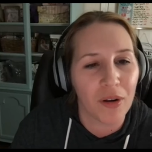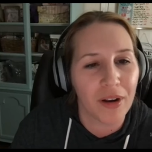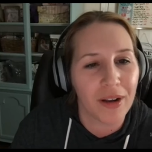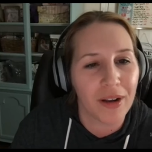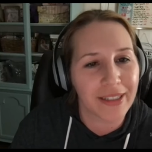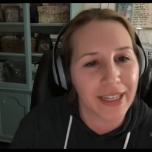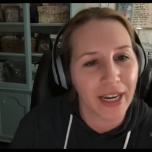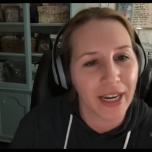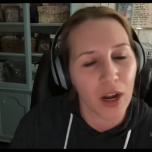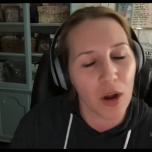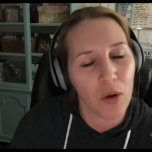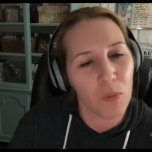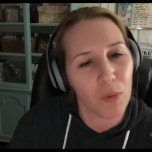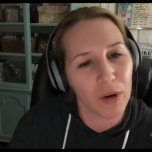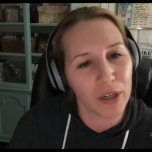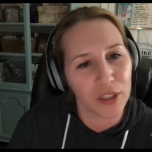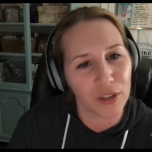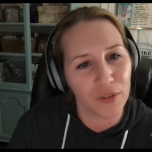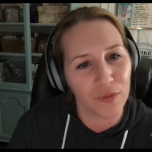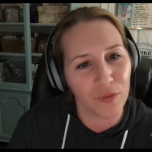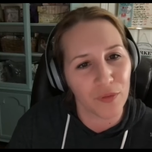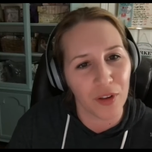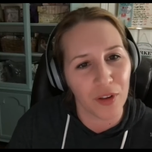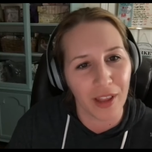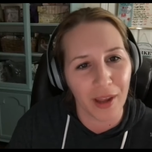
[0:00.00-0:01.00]
and I was like, "Oh,
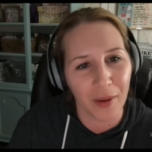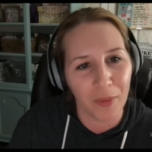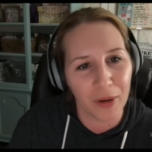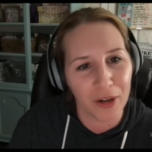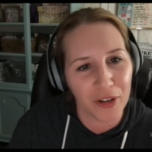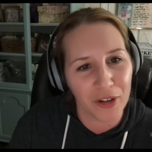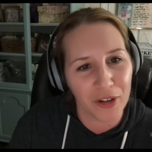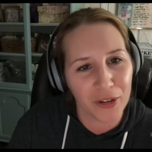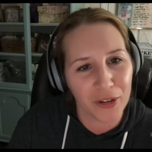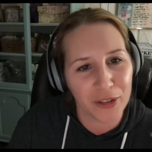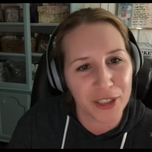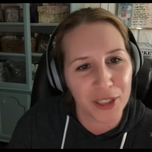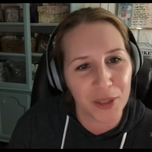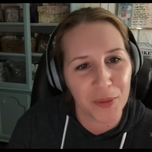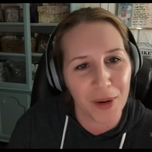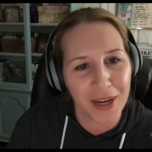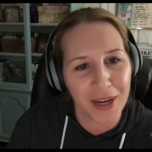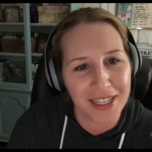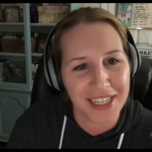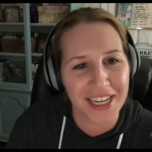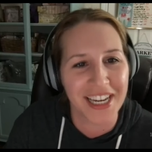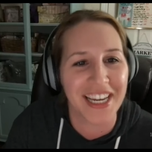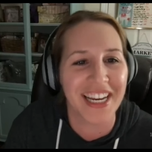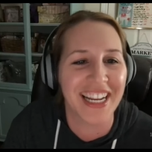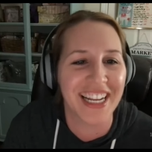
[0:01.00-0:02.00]
wonderful! I wonder who she
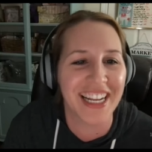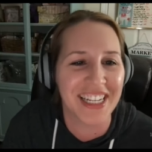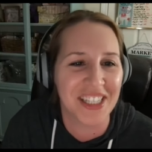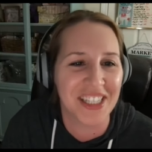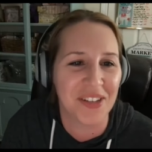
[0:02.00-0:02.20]
was in it."